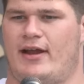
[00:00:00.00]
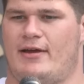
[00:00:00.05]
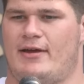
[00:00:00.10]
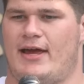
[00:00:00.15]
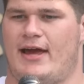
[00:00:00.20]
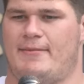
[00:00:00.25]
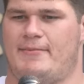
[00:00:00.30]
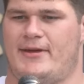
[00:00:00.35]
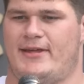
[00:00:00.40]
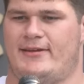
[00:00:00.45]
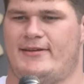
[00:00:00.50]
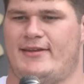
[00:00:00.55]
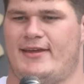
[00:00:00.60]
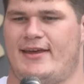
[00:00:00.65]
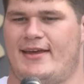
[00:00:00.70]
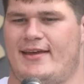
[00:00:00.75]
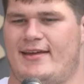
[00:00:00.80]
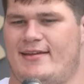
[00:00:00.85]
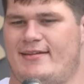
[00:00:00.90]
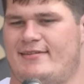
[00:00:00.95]
I mean,
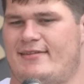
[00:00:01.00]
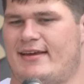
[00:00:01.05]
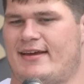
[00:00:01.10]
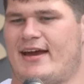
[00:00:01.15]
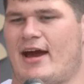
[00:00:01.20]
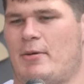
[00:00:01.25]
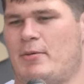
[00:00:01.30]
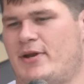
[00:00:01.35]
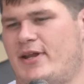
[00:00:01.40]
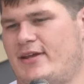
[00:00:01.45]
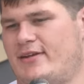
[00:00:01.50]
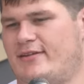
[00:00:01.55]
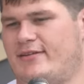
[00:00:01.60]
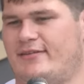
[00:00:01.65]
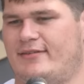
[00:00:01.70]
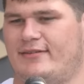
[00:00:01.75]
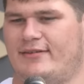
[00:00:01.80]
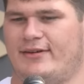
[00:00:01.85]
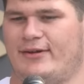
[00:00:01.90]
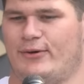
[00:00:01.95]
it's like coming
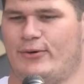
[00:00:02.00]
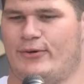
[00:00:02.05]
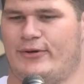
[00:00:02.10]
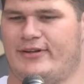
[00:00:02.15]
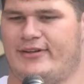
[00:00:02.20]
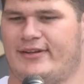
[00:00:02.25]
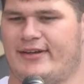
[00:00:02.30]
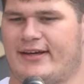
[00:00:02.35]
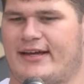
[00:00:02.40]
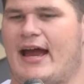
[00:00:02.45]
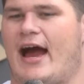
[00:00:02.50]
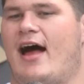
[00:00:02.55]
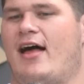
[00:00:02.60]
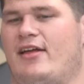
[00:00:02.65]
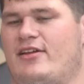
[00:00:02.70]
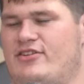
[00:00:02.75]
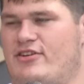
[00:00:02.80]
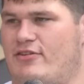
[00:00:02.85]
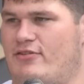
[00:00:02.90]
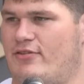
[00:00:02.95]
in, you know, into
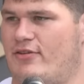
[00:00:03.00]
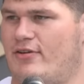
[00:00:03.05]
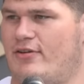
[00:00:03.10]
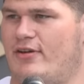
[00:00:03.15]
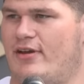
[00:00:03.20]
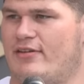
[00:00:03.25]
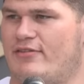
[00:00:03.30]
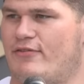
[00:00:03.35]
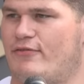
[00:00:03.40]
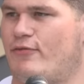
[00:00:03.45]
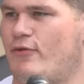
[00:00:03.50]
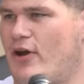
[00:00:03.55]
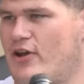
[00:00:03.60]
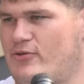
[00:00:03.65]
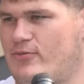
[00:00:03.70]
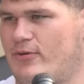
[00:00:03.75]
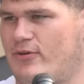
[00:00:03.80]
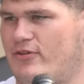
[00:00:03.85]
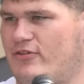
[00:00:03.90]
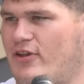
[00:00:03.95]
college as a
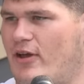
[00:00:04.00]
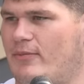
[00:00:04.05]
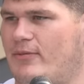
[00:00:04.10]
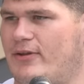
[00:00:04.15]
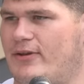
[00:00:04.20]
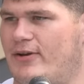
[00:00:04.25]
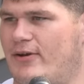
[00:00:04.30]
freshman or something.